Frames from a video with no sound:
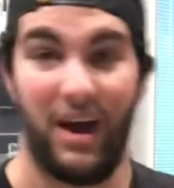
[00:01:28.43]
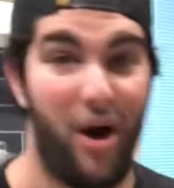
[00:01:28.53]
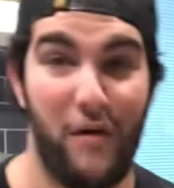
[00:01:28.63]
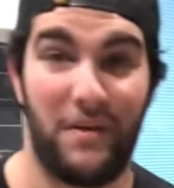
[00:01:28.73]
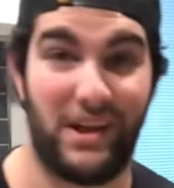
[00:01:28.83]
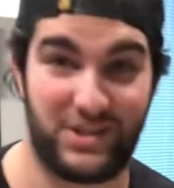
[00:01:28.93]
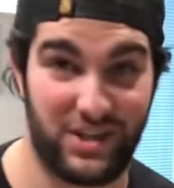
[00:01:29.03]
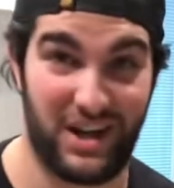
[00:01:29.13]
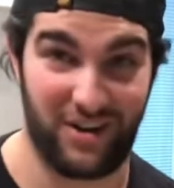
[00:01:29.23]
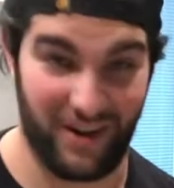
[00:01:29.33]
Hopefully this
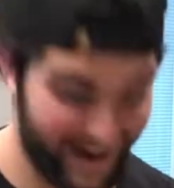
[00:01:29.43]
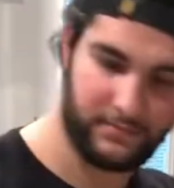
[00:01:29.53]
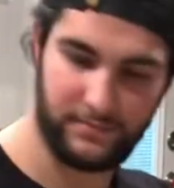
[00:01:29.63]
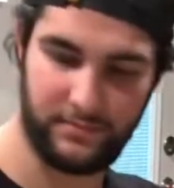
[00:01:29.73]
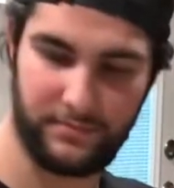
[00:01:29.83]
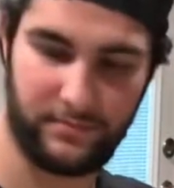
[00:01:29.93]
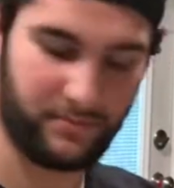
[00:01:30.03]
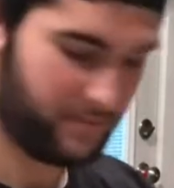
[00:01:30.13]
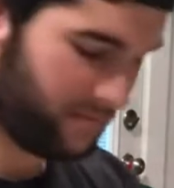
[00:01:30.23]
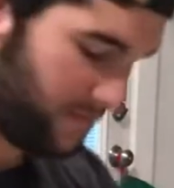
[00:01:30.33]
turns out all right.
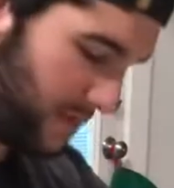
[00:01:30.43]
I